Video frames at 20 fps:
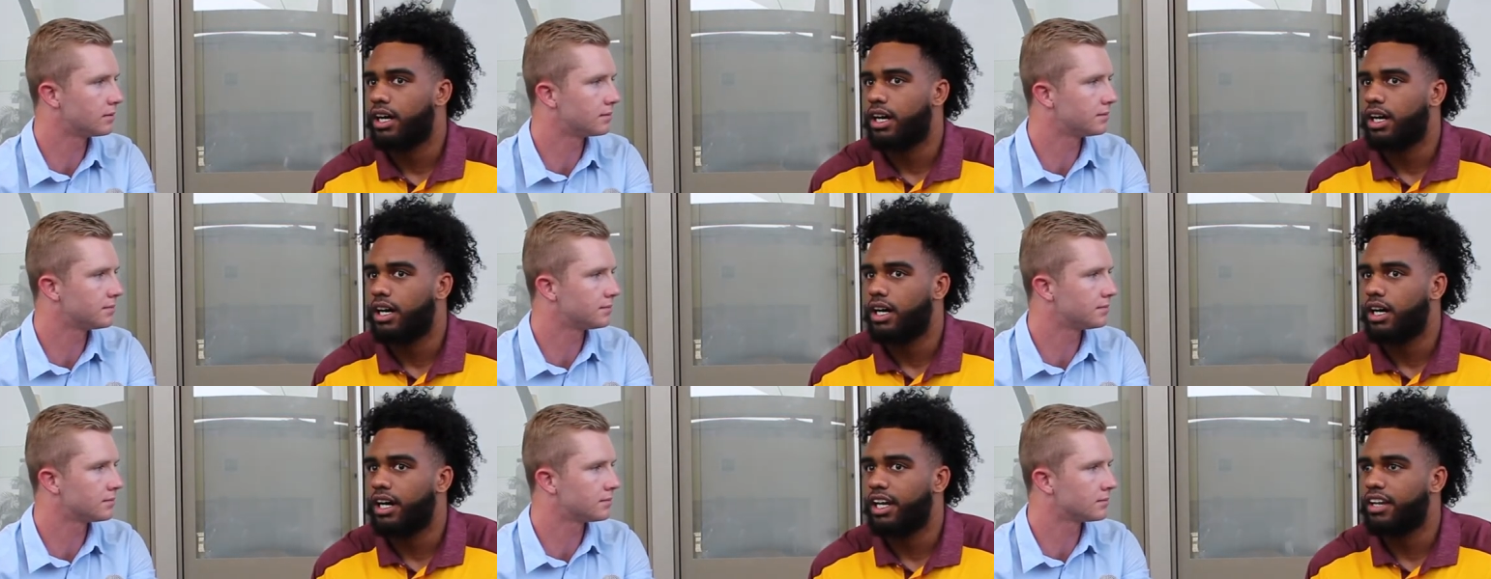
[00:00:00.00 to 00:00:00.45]

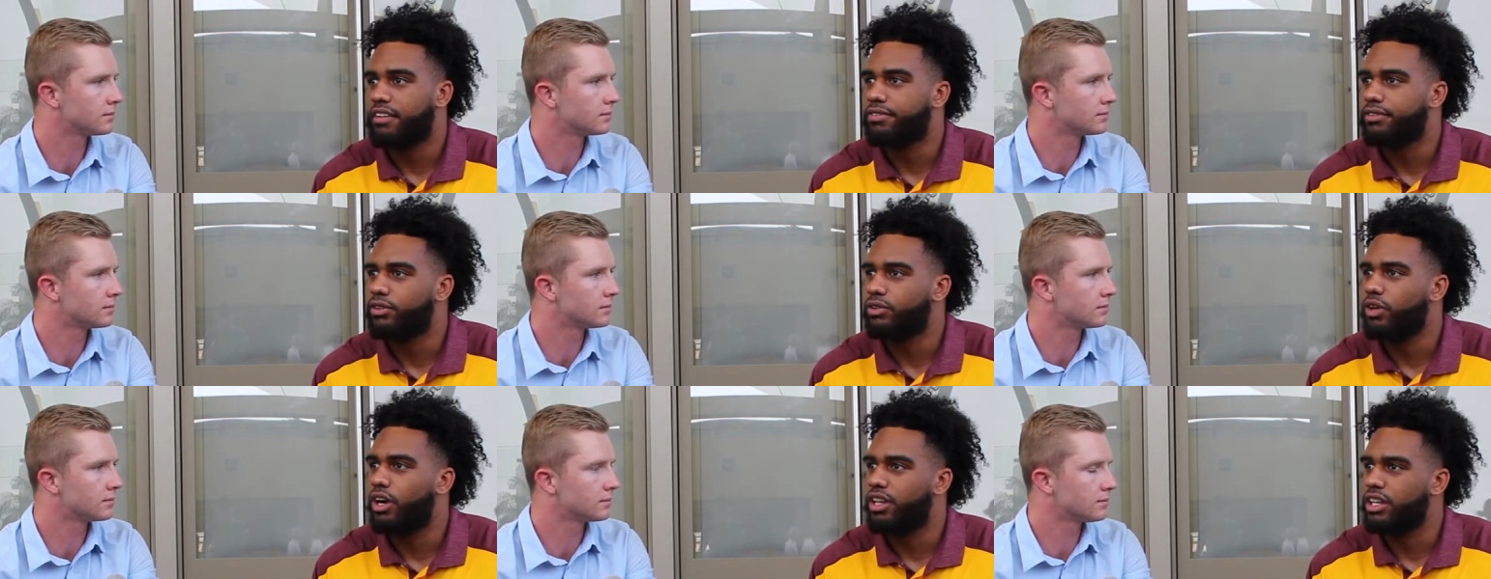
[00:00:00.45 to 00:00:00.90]
Speaker 1: Uh, and a
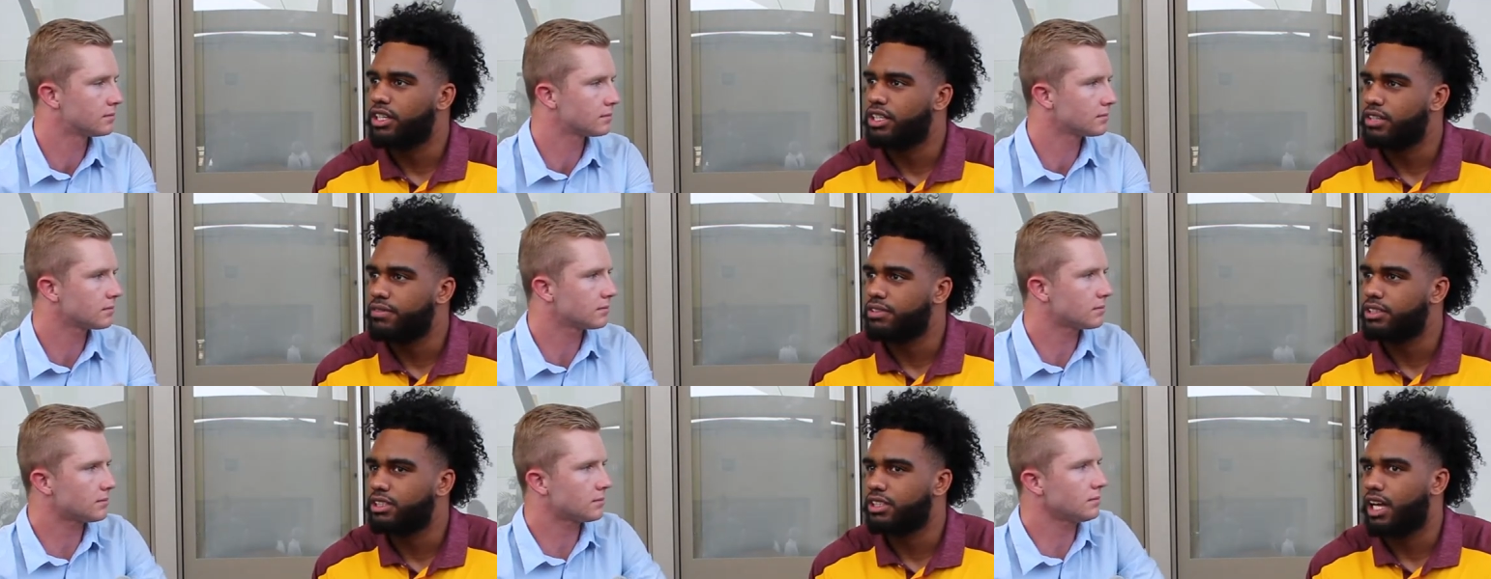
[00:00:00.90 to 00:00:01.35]
few other
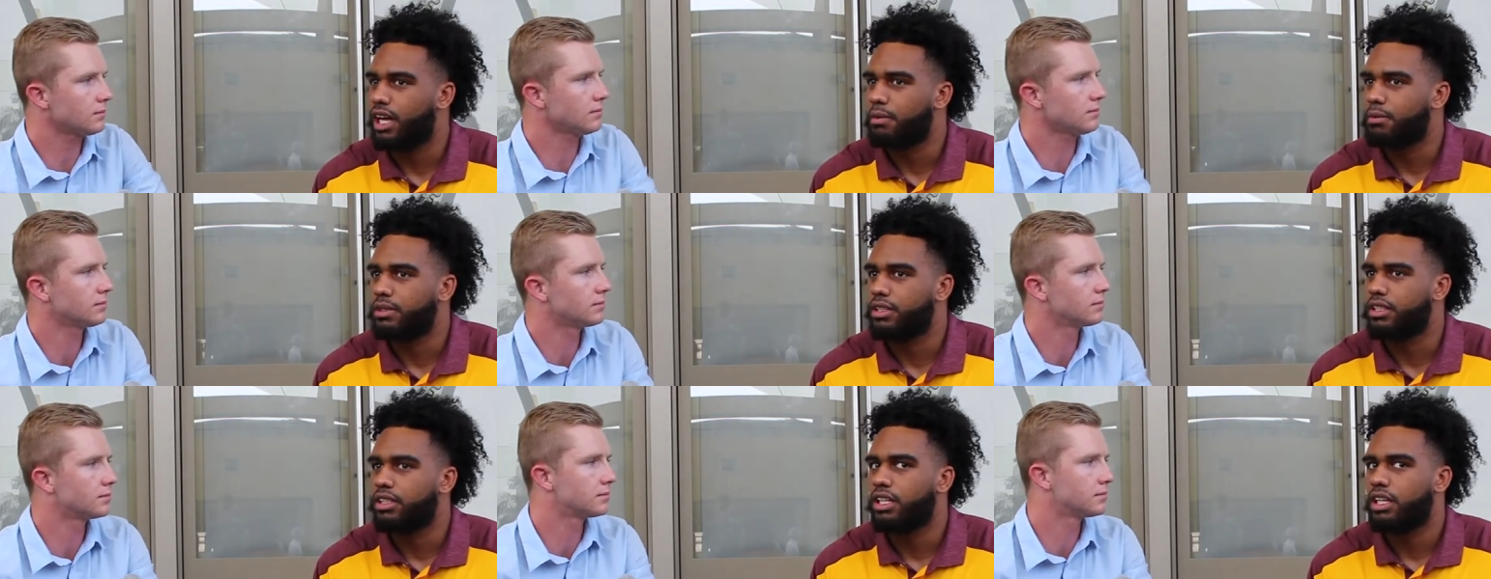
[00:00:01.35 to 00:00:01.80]
defensive
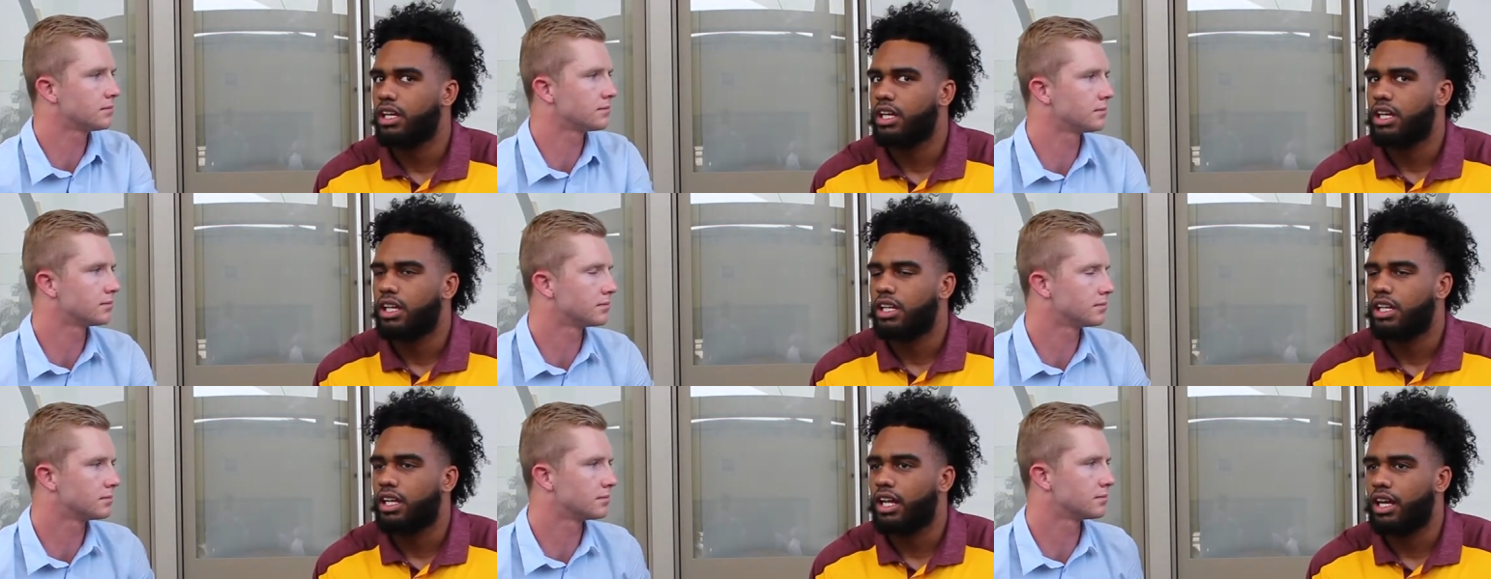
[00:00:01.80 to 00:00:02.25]
linemen,
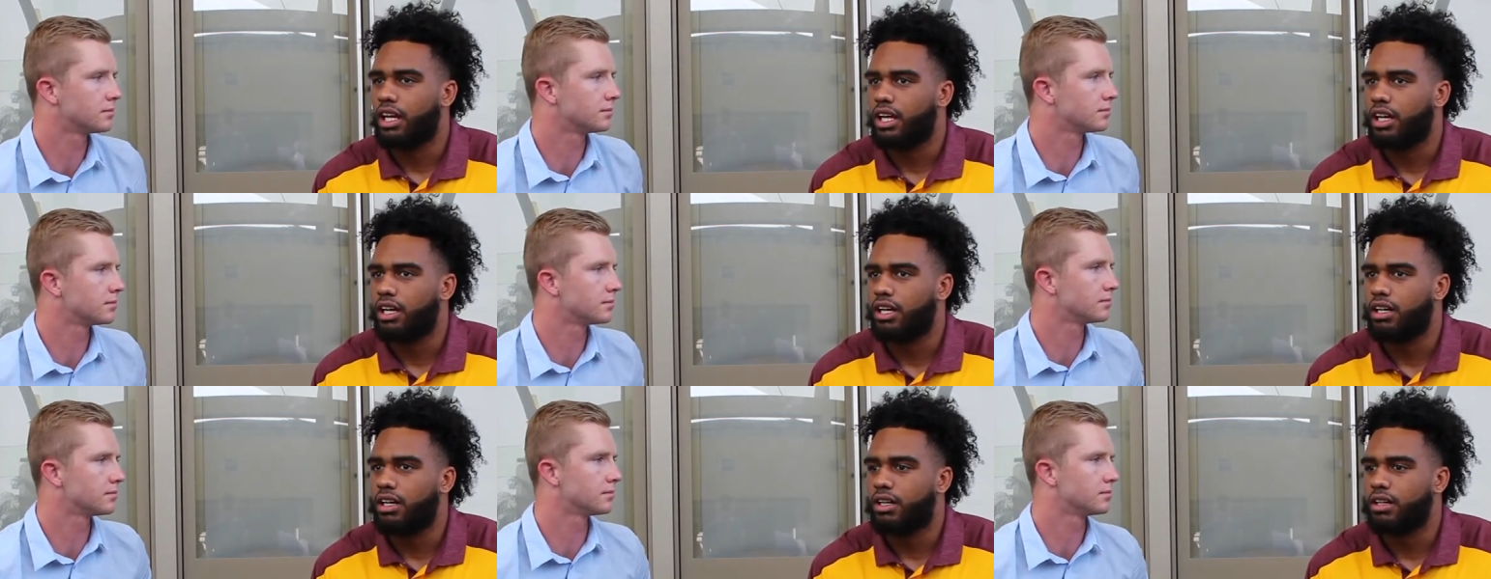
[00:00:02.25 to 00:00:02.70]
like
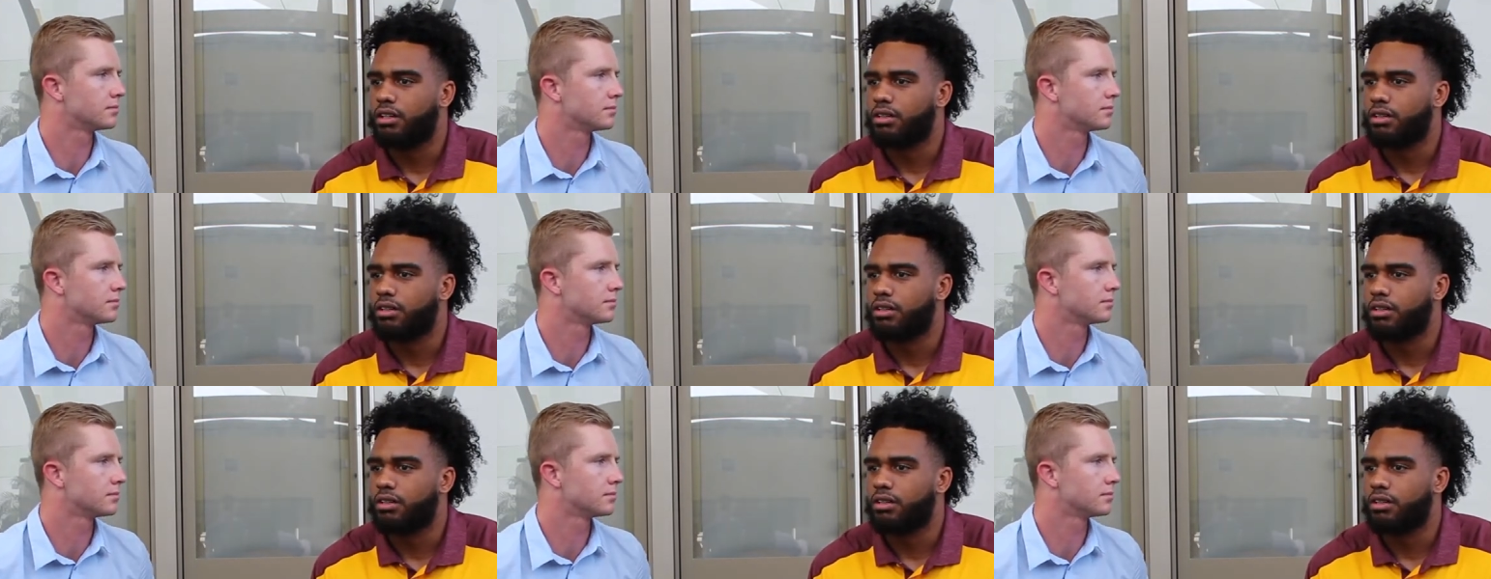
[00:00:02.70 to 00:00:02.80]
uh,